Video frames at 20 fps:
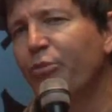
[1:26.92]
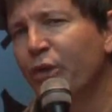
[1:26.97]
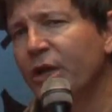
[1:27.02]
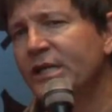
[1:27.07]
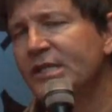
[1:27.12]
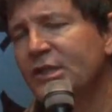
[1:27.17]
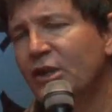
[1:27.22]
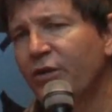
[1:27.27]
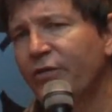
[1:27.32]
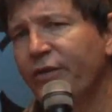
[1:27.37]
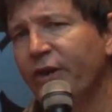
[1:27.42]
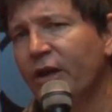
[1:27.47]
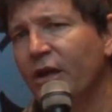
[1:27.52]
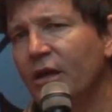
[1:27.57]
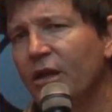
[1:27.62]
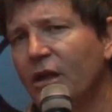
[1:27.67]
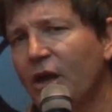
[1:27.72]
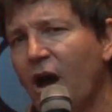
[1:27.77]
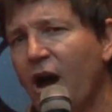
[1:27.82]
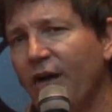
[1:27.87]
pre
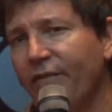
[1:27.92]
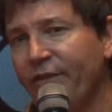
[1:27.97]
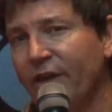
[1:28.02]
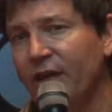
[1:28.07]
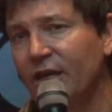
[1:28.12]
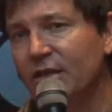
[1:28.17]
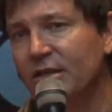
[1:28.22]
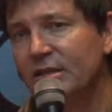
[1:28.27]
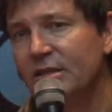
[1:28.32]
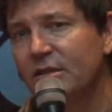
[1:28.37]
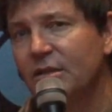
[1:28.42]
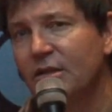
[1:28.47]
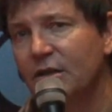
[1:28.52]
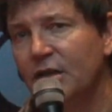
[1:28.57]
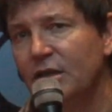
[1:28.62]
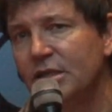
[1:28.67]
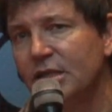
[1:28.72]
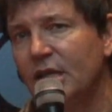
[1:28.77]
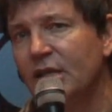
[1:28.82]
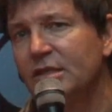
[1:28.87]
surfing coffees,
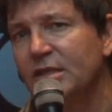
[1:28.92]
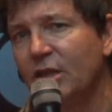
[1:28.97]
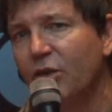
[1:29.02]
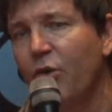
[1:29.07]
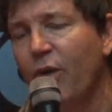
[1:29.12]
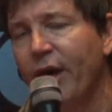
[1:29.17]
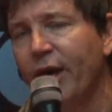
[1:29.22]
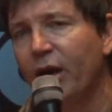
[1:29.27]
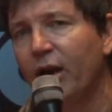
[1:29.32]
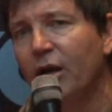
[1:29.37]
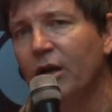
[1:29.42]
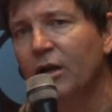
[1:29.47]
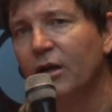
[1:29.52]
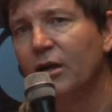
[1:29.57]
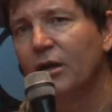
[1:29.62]
it's it's Equator.